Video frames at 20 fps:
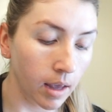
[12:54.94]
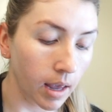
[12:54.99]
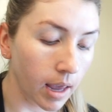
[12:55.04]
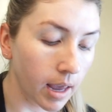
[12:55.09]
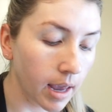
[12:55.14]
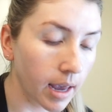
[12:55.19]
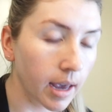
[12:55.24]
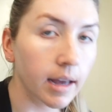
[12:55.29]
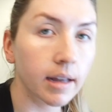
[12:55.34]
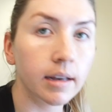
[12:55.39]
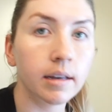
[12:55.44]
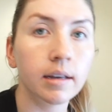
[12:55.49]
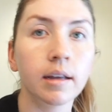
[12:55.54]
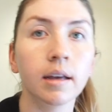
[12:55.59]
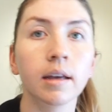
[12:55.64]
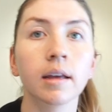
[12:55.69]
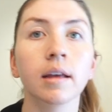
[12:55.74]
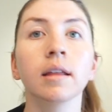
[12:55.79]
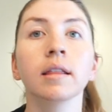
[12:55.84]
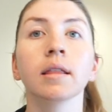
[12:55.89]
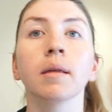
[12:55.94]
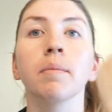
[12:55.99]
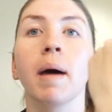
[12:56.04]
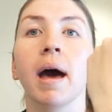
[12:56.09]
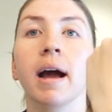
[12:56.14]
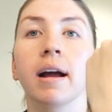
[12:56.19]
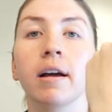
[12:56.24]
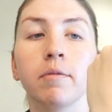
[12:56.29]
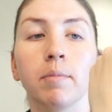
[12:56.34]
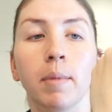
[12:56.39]
And the
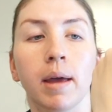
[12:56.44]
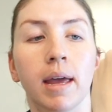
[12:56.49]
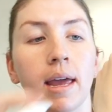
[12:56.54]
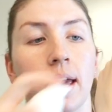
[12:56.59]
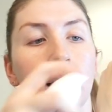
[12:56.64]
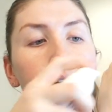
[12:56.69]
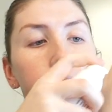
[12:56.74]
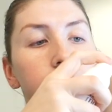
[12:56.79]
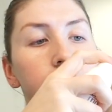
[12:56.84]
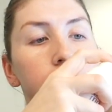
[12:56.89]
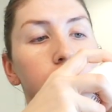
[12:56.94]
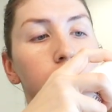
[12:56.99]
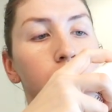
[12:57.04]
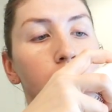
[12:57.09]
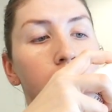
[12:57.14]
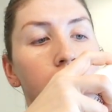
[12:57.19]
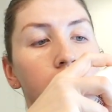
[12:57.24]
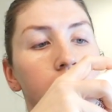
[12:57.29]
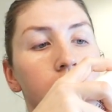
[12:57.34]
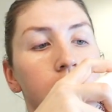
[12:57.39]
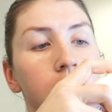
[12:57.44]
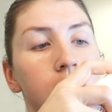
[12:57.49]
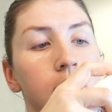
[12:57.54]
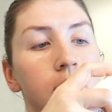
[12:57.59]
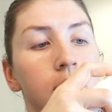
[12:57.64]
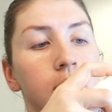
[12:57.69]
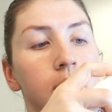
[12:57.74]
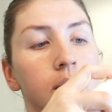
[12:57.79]
back of my hands as well.